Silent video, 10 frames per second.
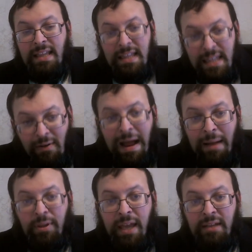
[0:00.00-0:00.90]
they're
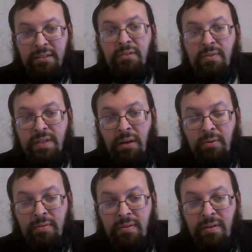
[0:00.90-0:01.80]
obligated to do
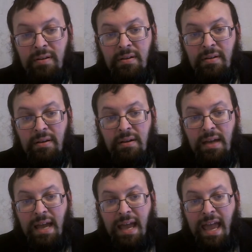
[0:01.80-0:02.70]
so.
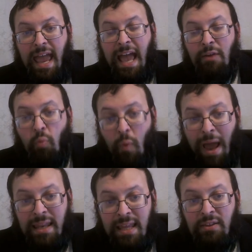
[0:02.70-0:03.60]
And
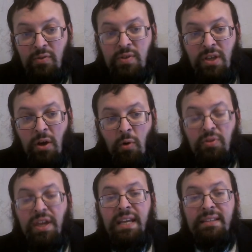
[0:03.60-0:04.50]
when they do so,
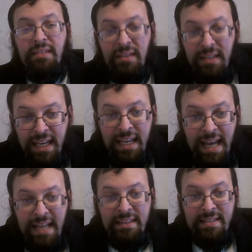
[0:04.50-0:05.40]
they need to lean
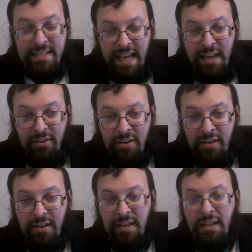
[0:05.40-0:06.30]
at the
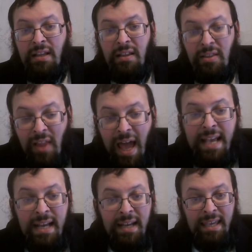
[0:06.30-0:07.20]
Seder like a